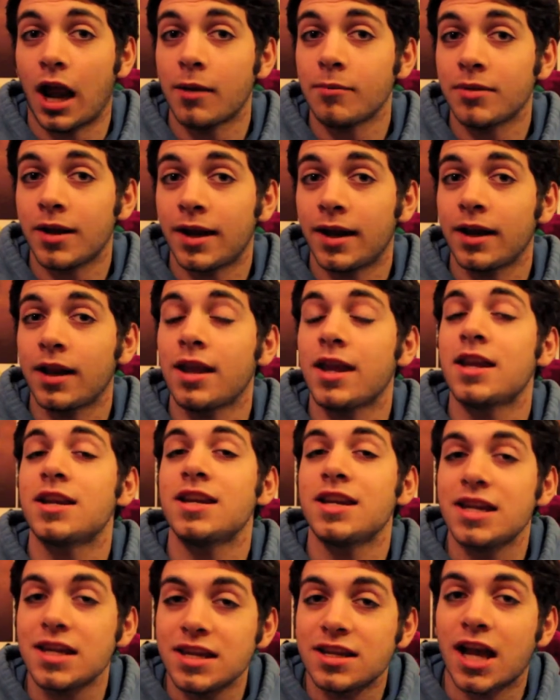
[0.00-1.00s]
I'm not
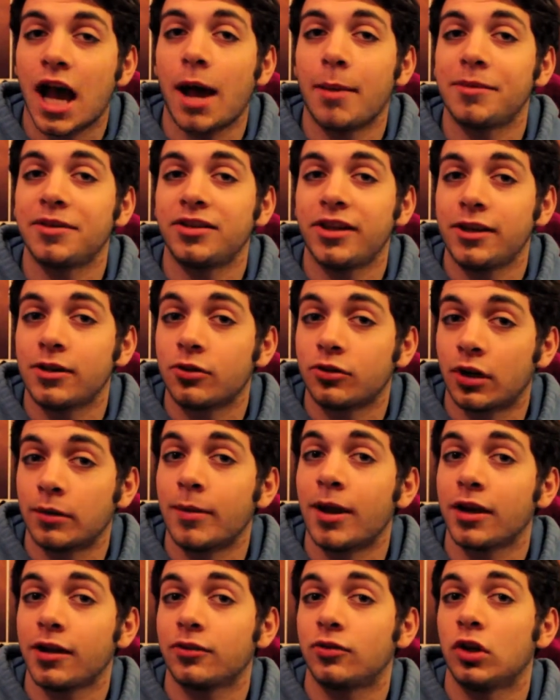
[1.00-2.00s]
an e-commentator, so I'm
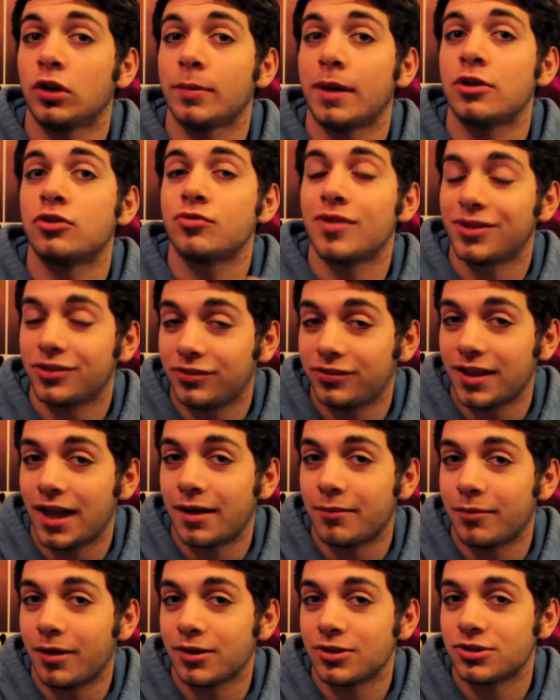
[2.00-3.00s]
not going to talk about dresses
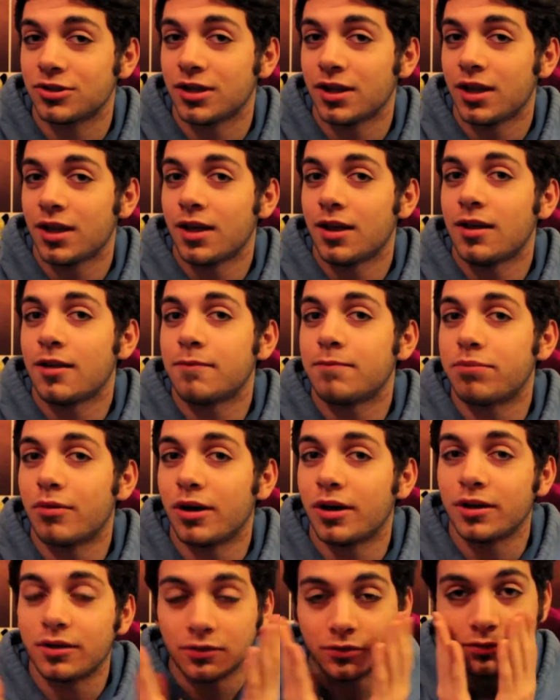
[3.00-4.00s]
that much,
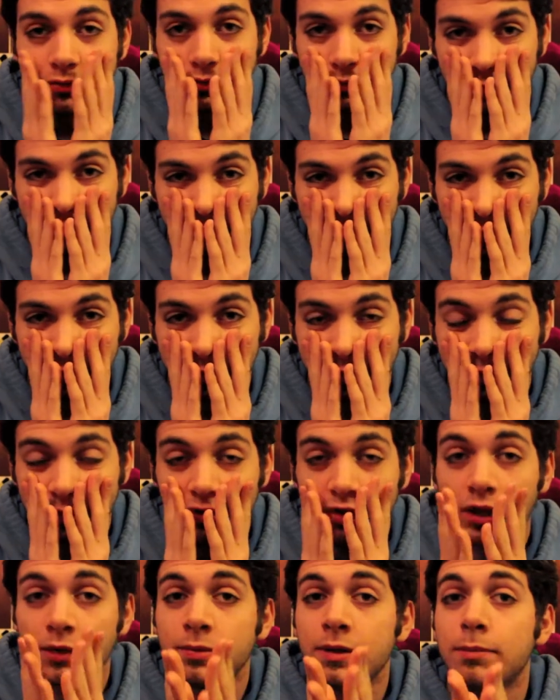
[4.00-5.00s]
but
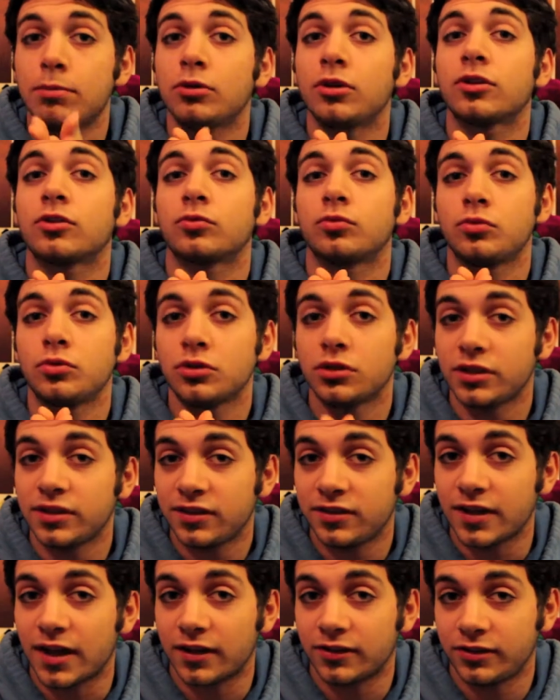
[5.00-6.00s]
some people looked really
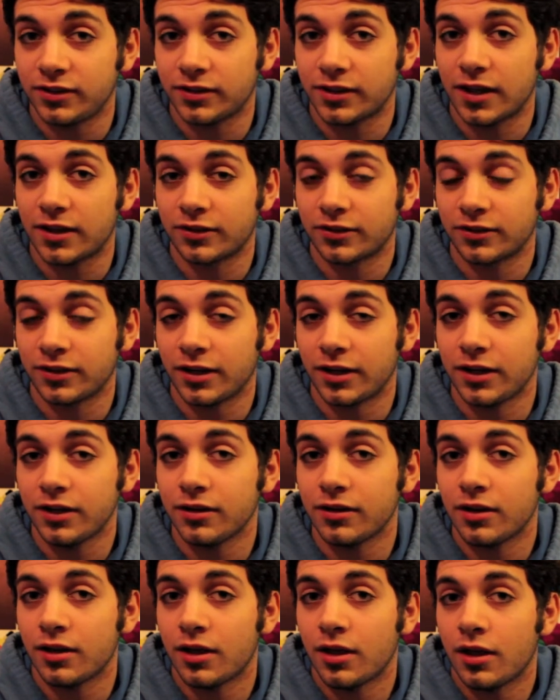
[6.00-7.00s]
sexy last
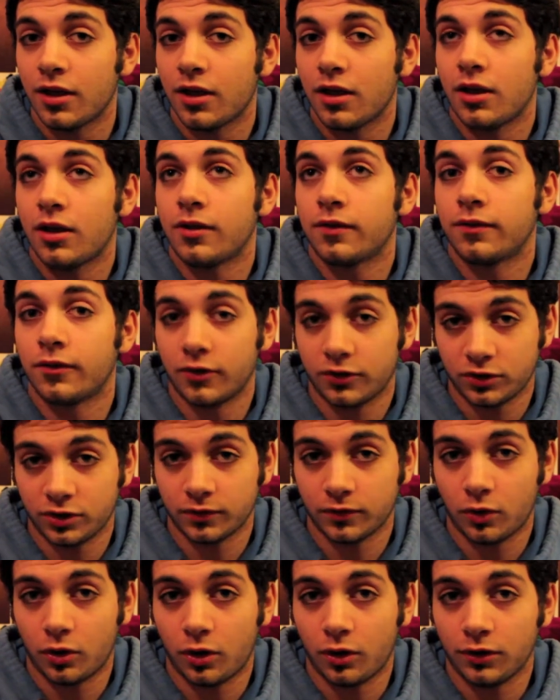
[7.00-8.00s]
night, first
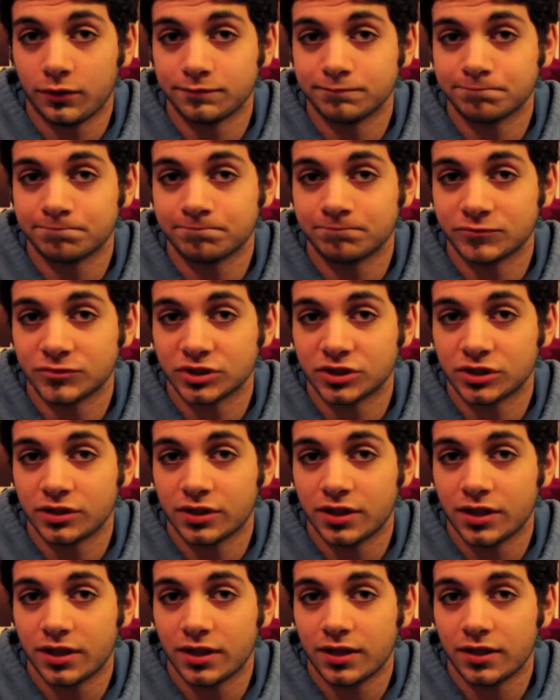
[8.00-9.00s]
of all.
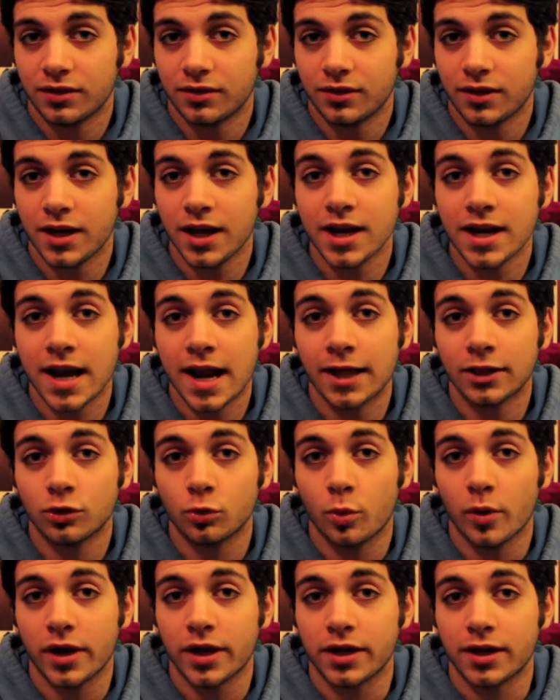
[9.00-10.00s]
Anne
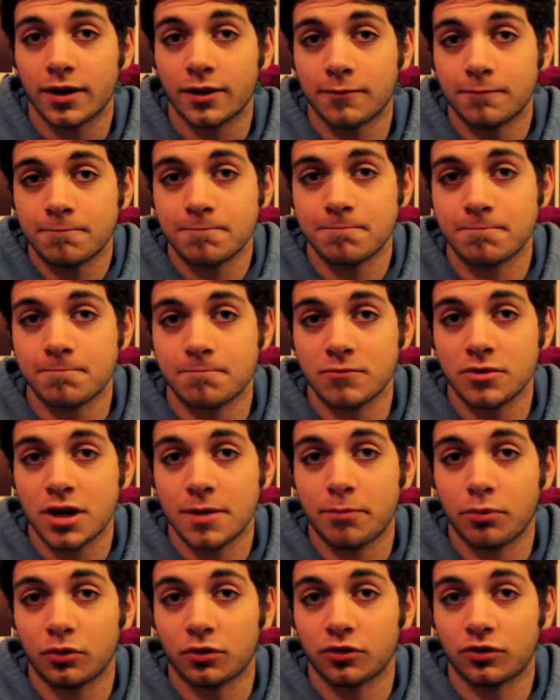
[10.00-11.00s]
Hathaway.
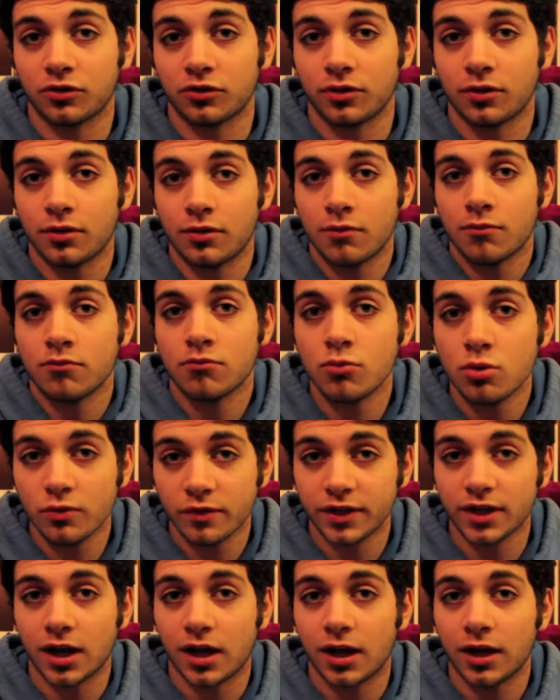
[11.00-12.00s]
Nipples.
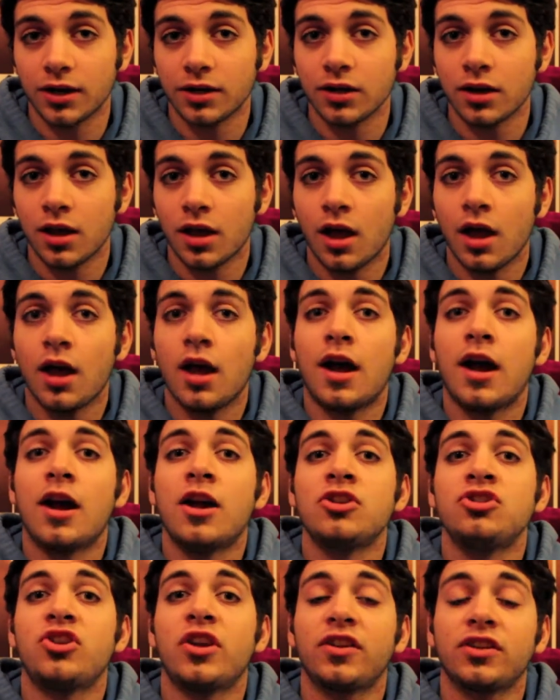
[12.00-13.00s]
Moving on.
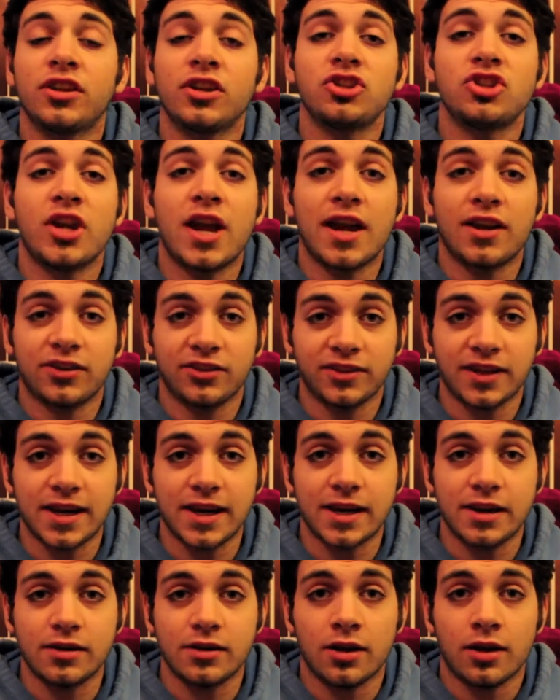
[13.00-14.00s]
Jessica
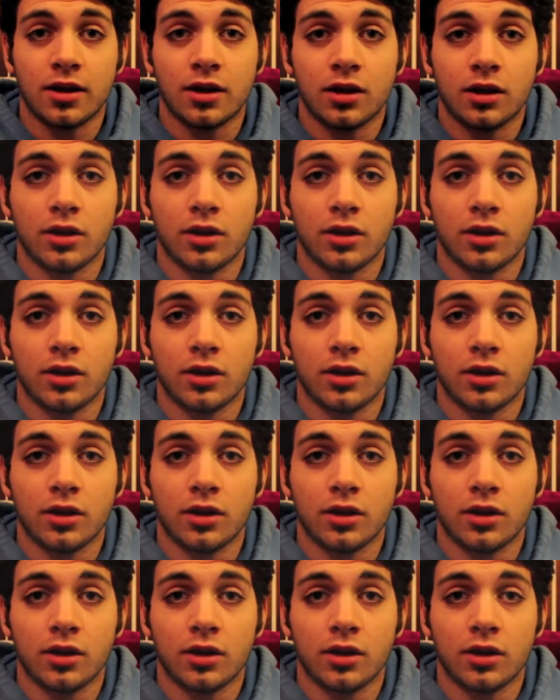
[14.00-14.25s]
Chastain.